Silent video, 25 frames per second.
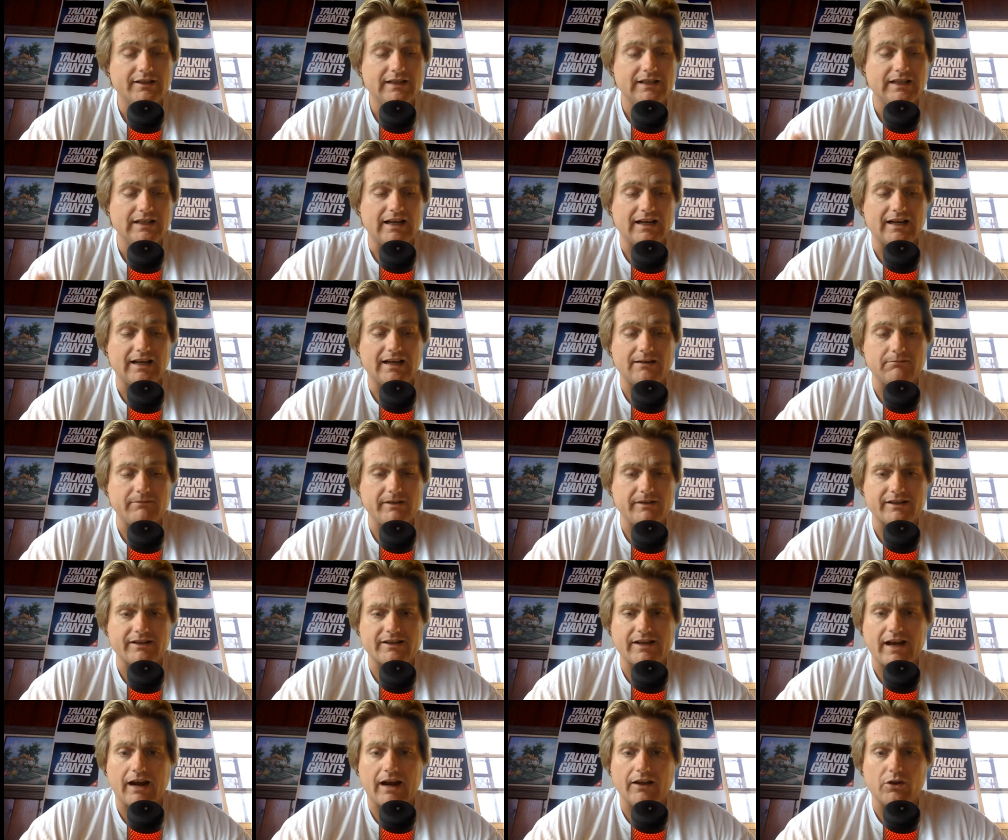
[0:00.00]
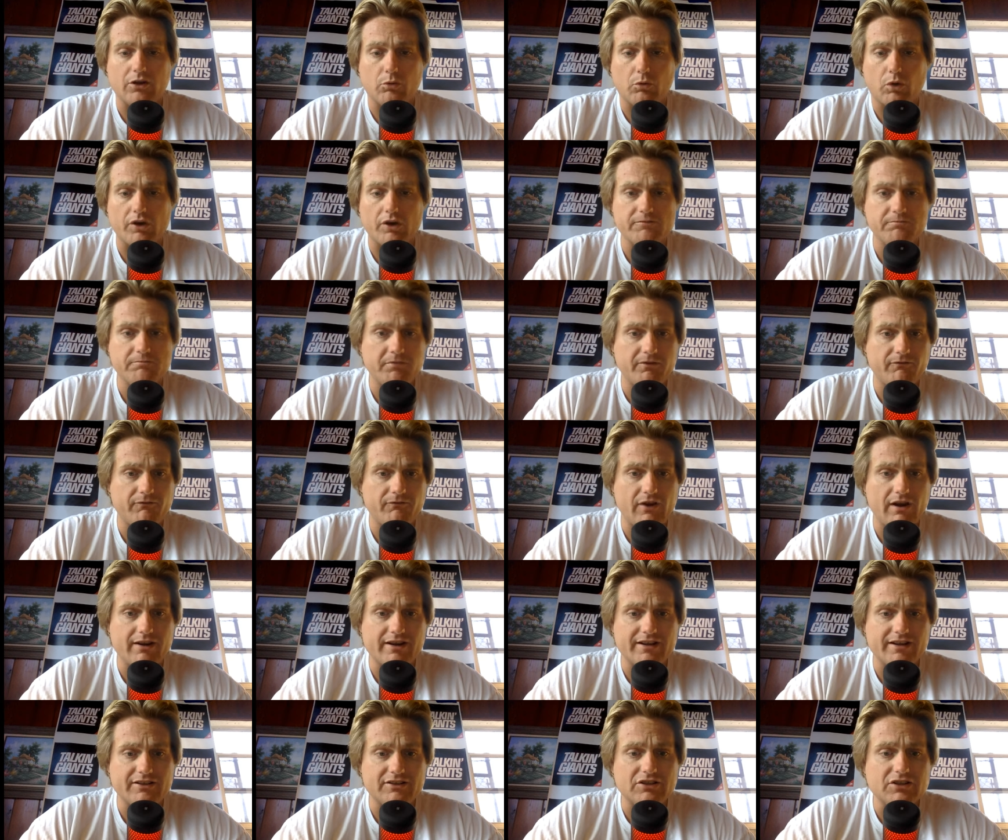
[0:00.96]
Um, and Kyler, while he's been
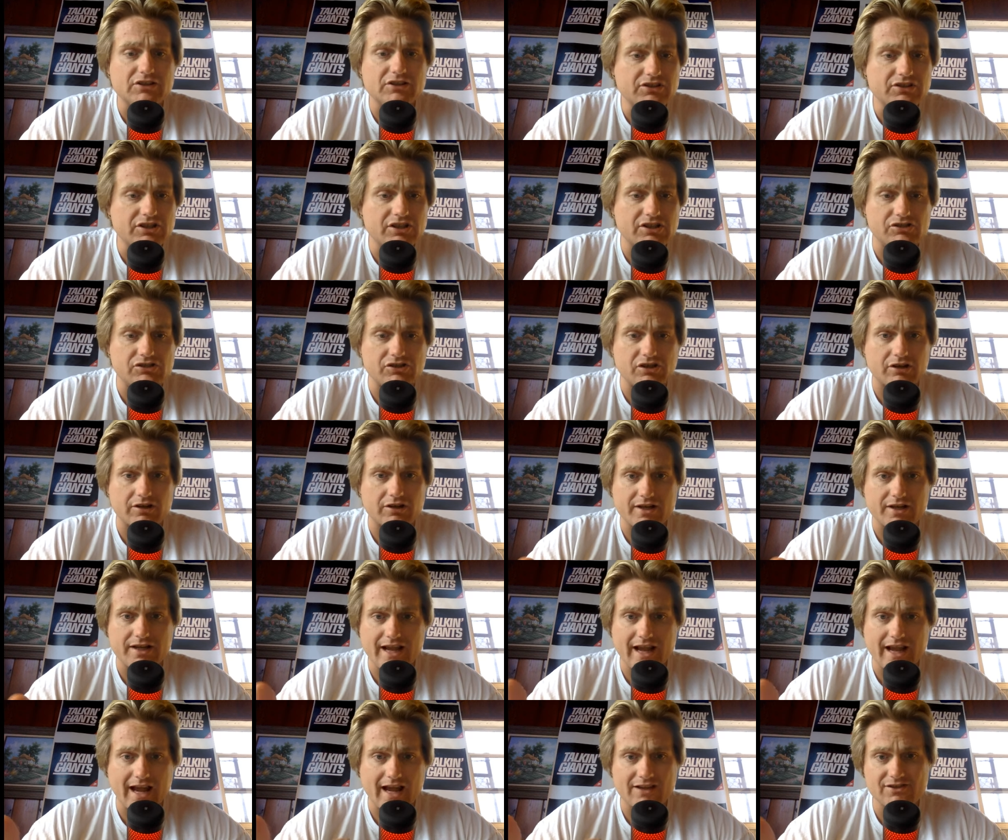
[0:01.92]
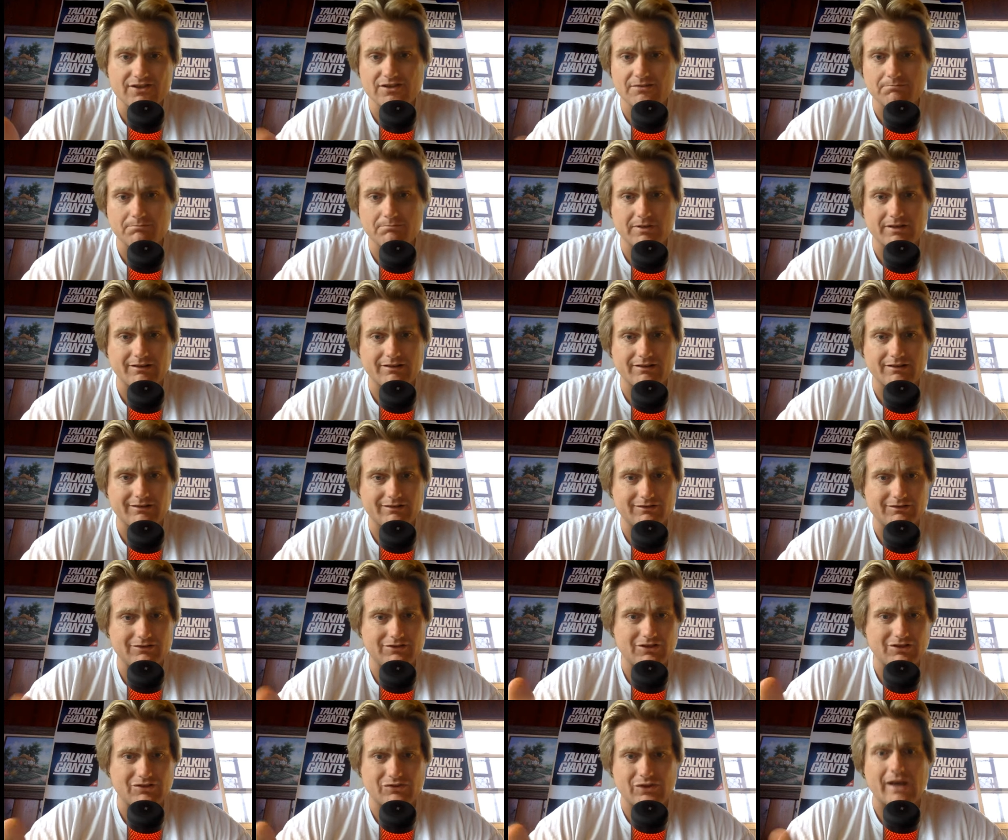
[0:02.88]
very good this year, he hasn't been
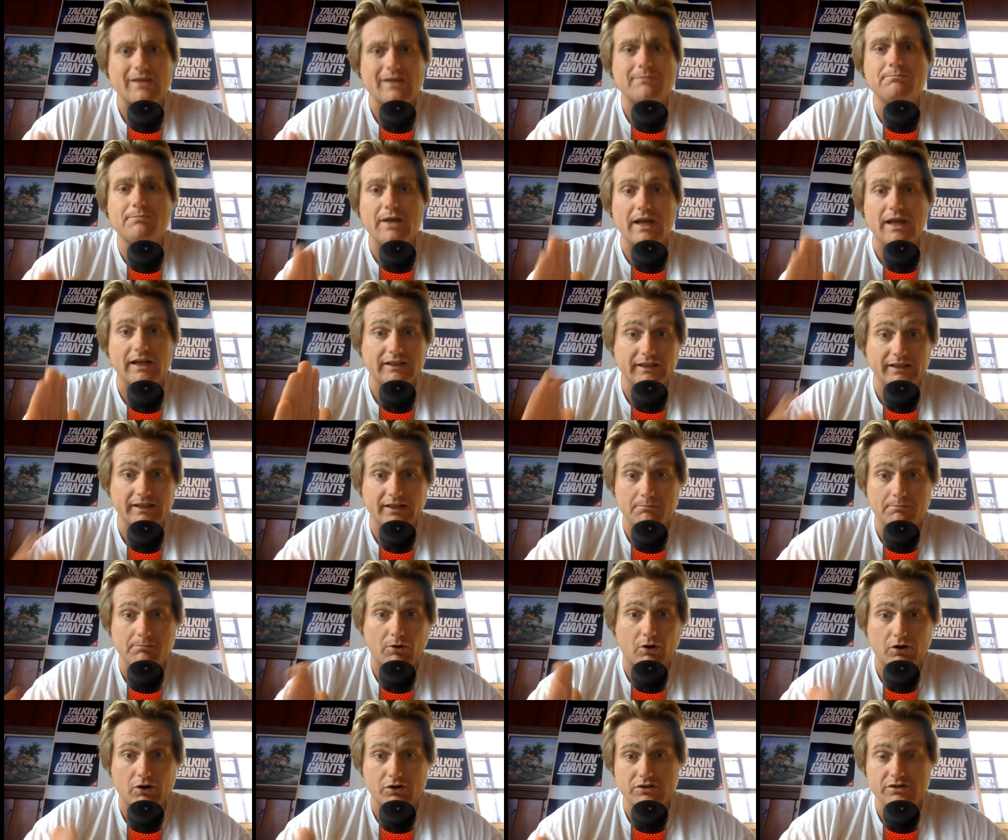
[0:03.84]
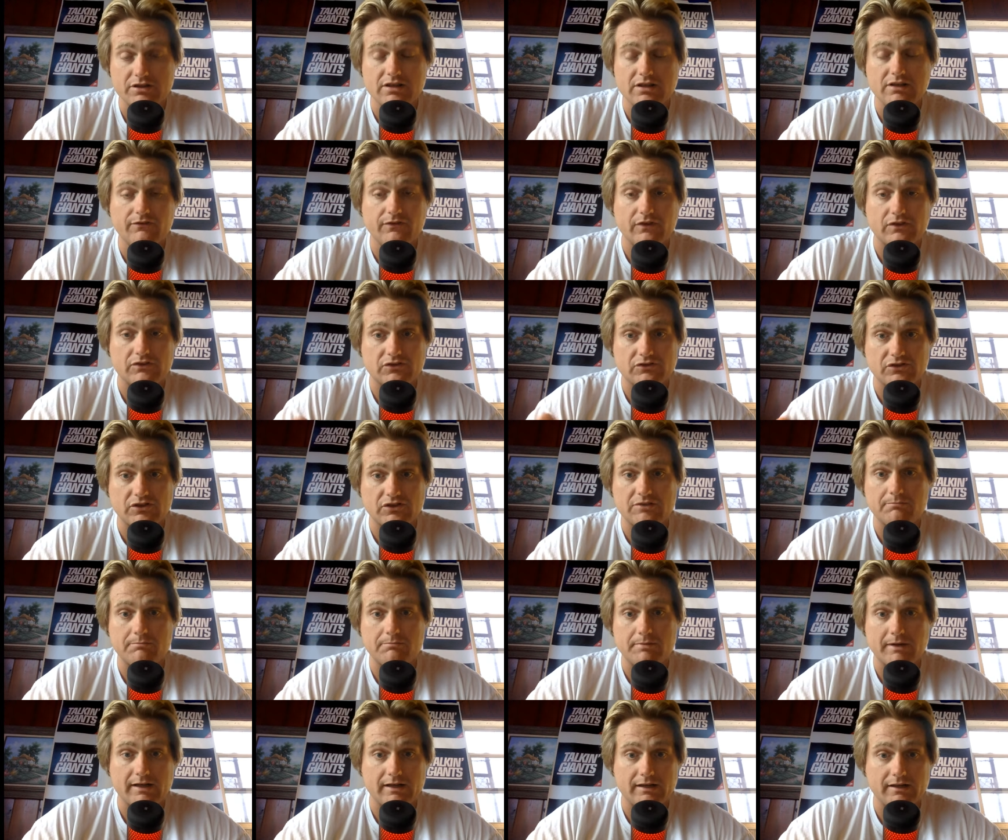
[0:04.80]
just like picking apart defenses. It's
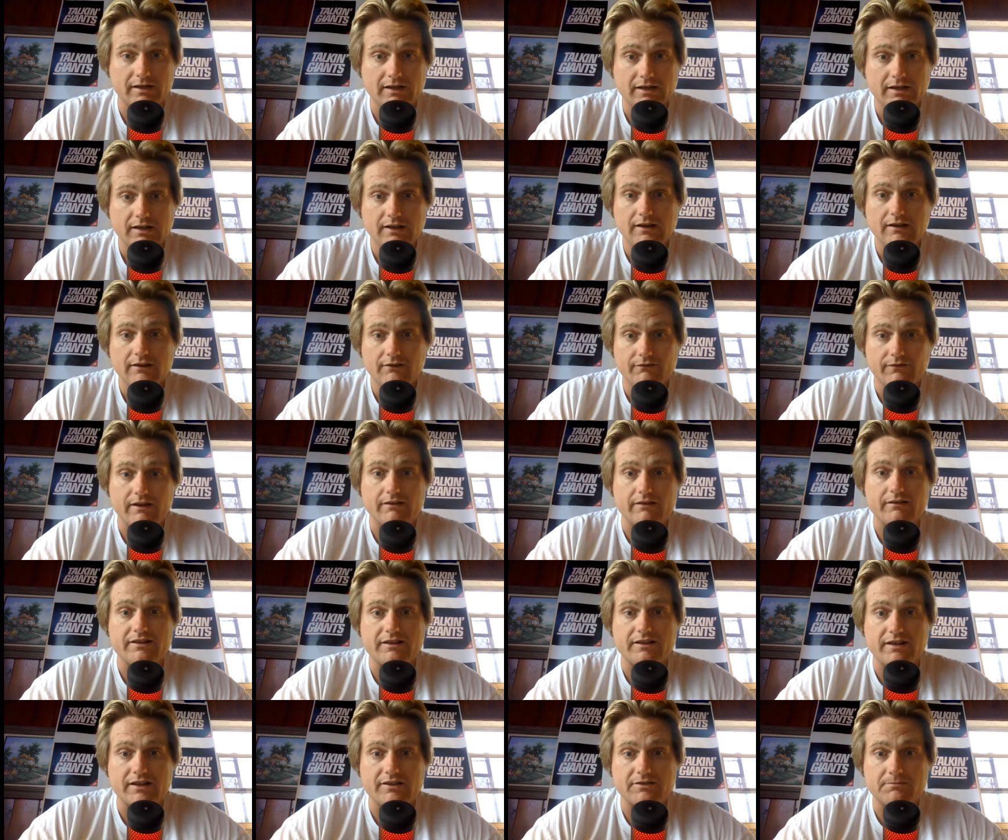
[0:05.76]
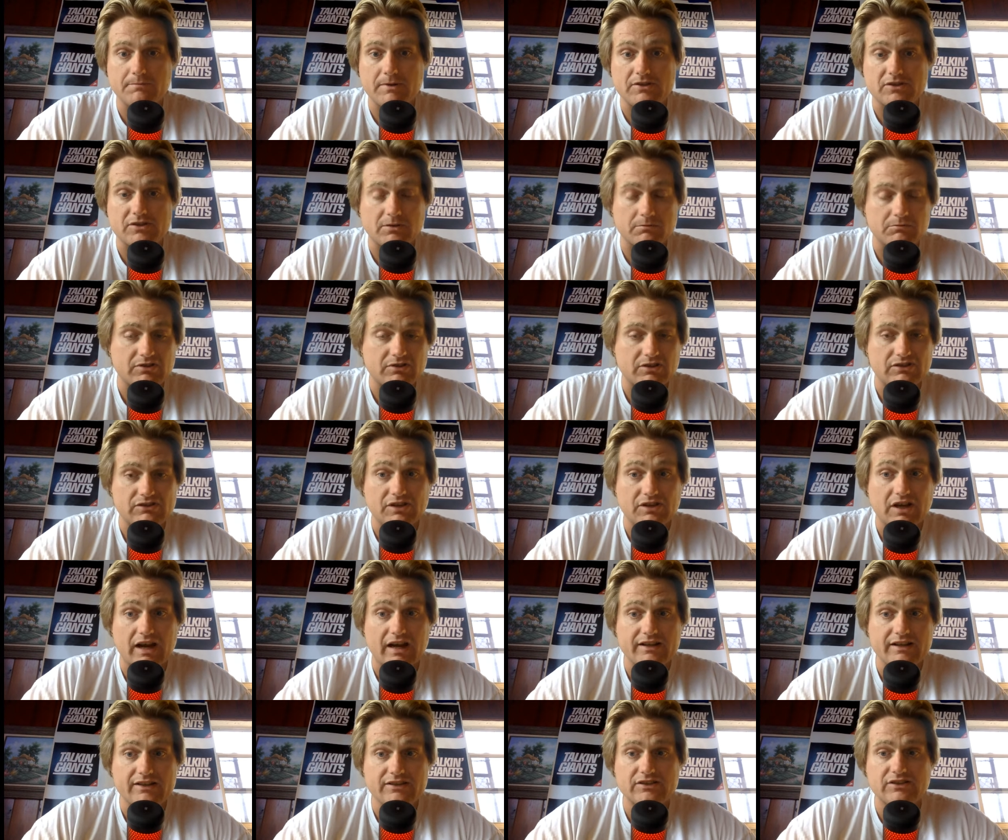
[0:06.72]
been very, it's been some
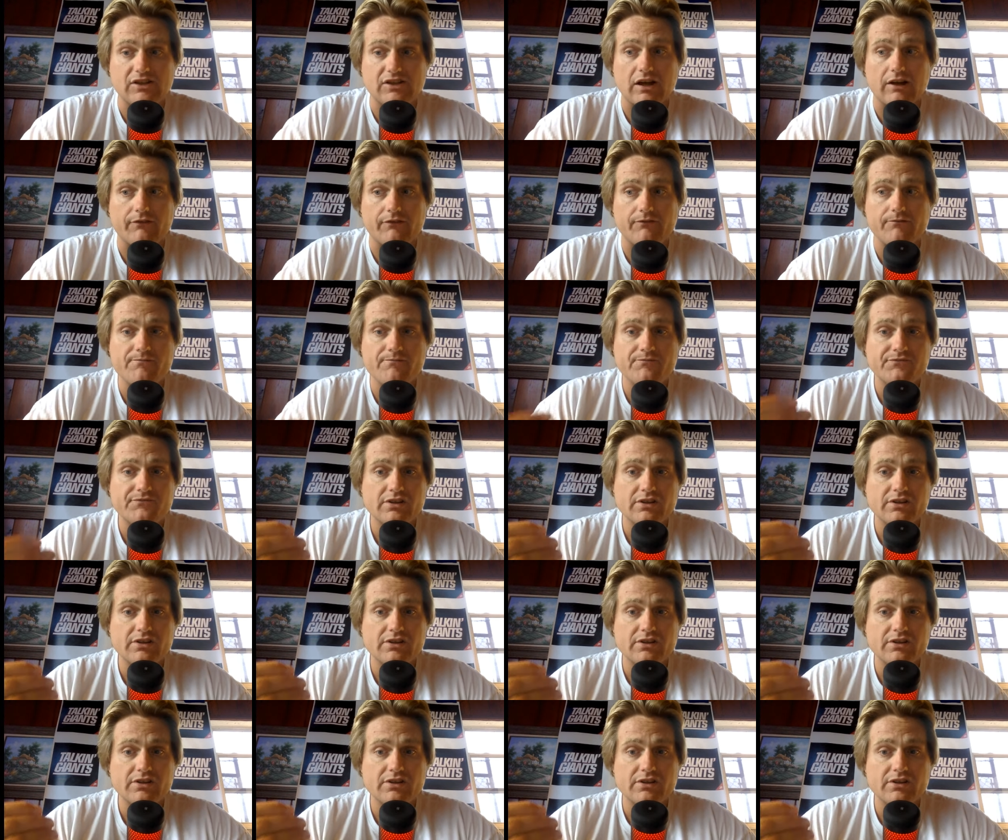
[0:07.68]
design stuff.